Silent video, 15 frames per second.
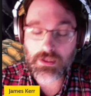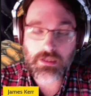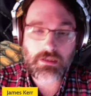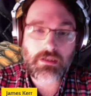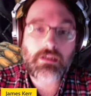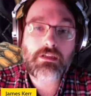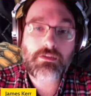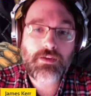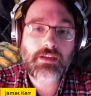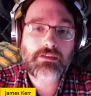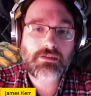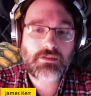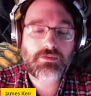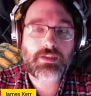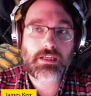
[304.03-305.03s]
the, the
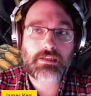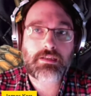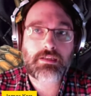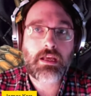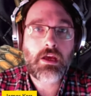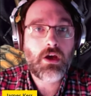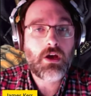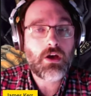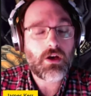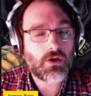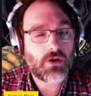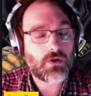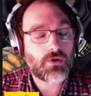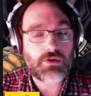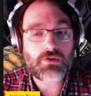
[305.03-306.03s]
defense of it is,
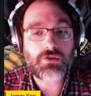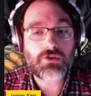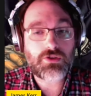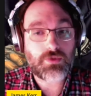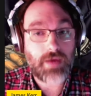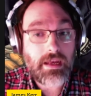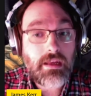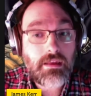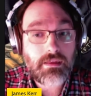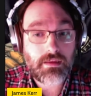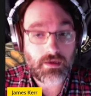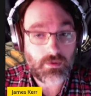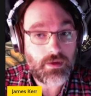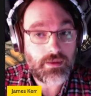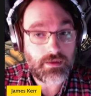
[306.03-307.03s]
oh, you can do
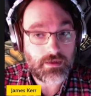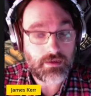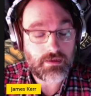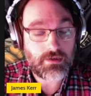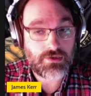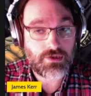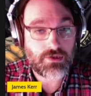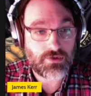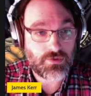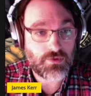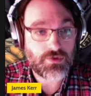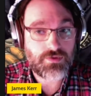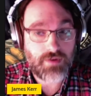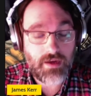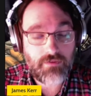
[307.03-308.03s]
anything with it. There's there's
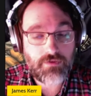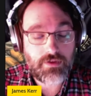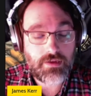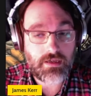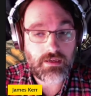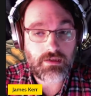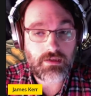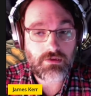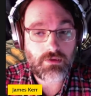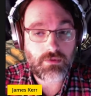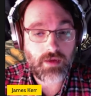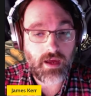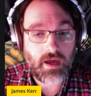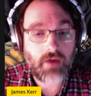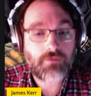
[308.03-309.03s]
rules for everything, and you don't
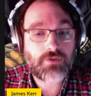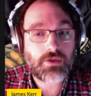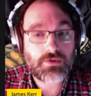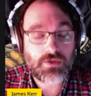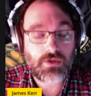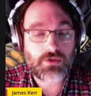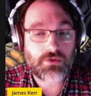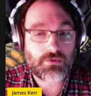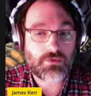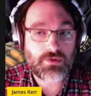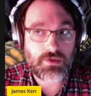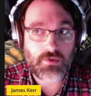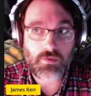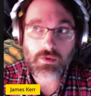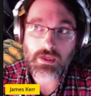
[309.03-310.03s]
have to use all the
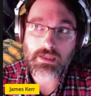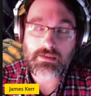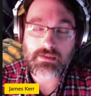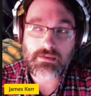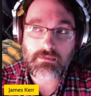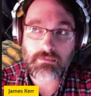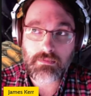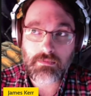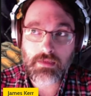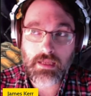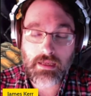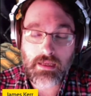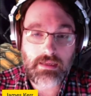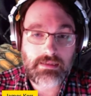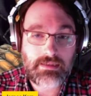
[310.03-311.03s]
rules at once. And
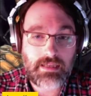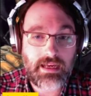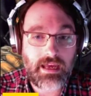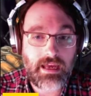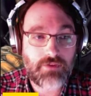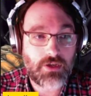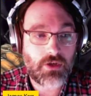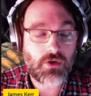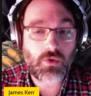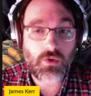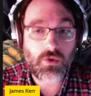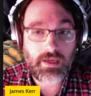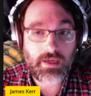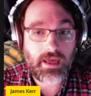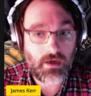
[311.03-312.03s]
and it's like having a
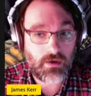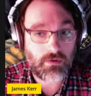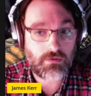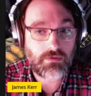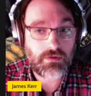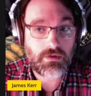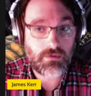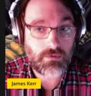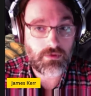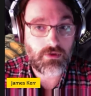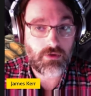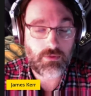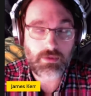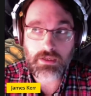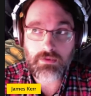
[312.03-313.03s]
whole cow. You know, where
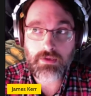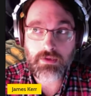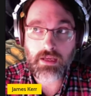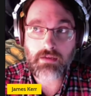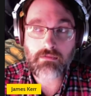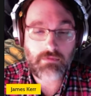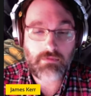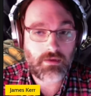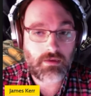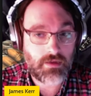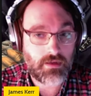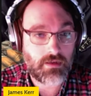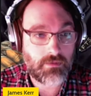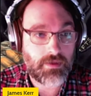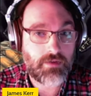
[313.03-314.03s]
normally you get a
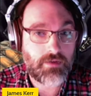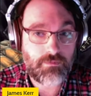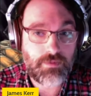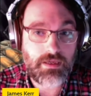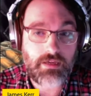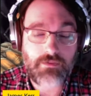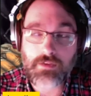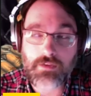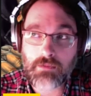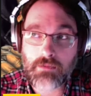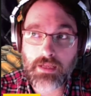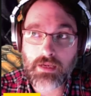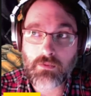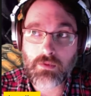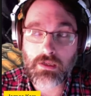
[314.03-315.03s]
little bit of beef, and I'm
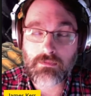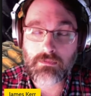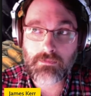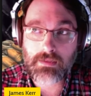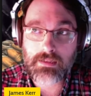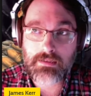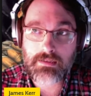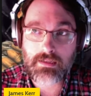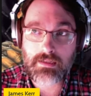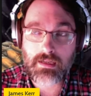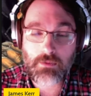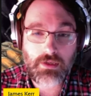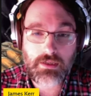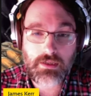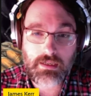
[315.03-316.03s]
like, well, listen, I'm
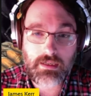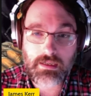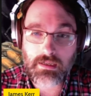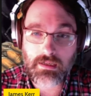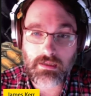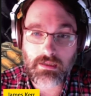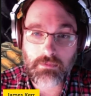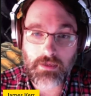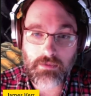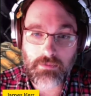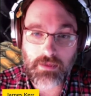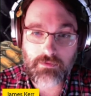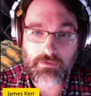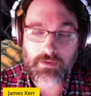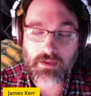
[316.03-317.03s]
only going to eat a little bit of
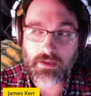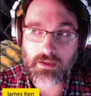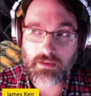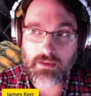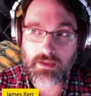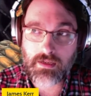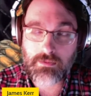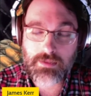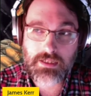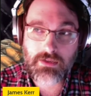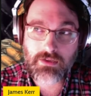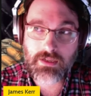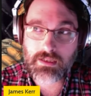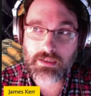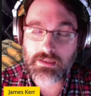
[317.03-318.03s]
beef, and, I, and then I'm
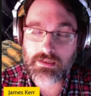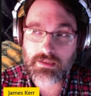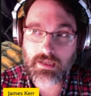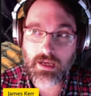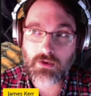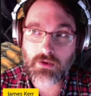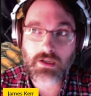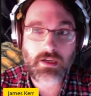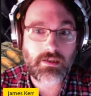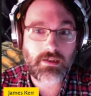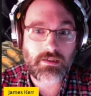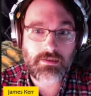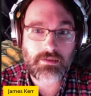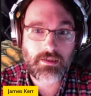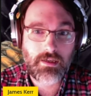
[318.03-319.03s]
staring at this cow
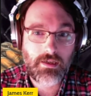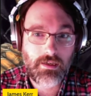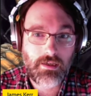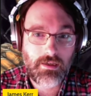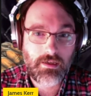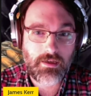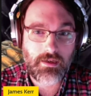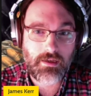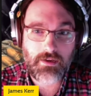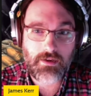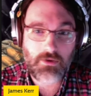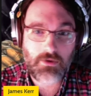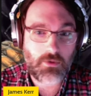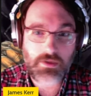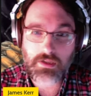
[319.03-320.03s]
carcass, and I don't
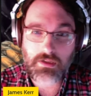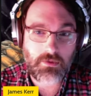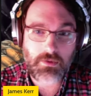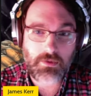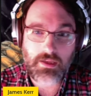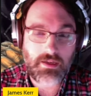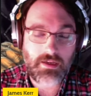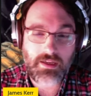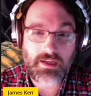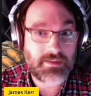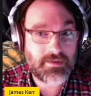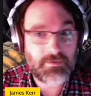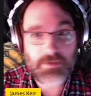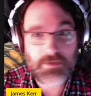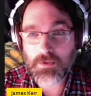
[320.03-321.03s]
know what to do with it. And I
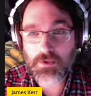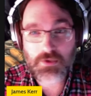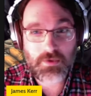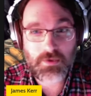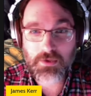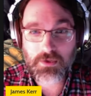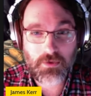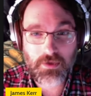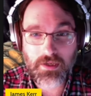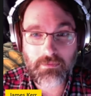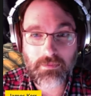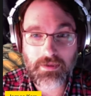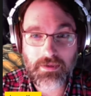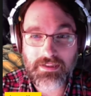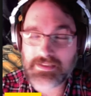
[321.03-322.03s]
guess I'm supposed to ignore it,
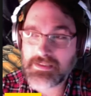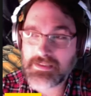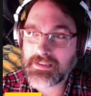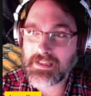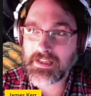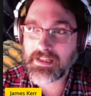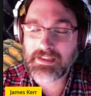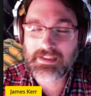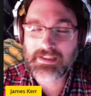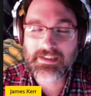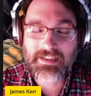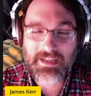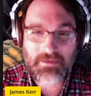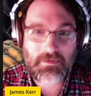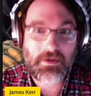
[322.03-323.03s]
but it's uh,
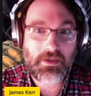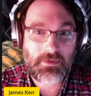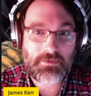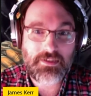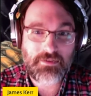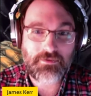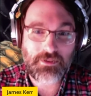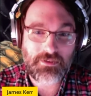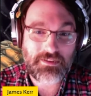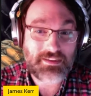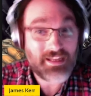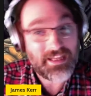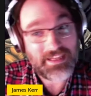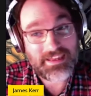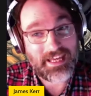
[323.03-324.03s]
it becomes difficult. And
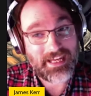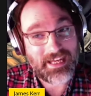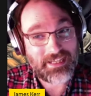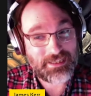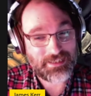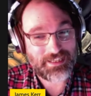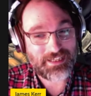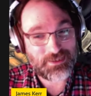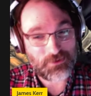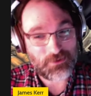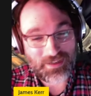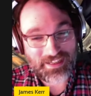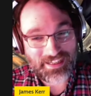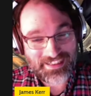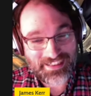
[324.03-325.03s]
that's that's
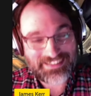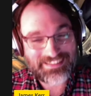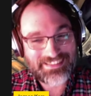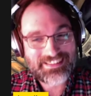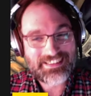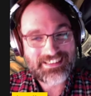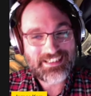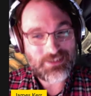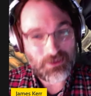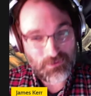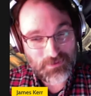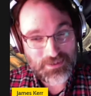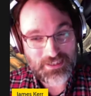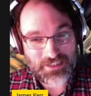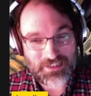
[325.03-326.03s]
why I don't
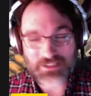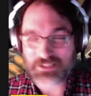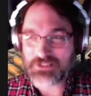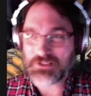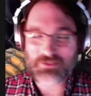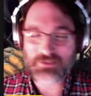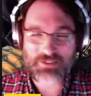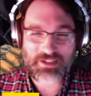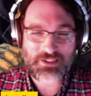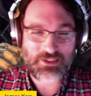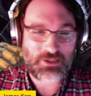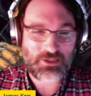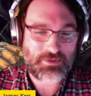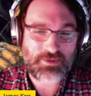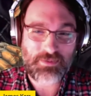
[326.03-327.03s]
particularly enjoy running
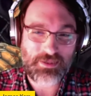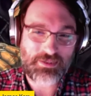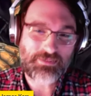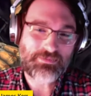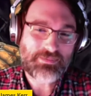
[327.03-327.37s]
GURPS. But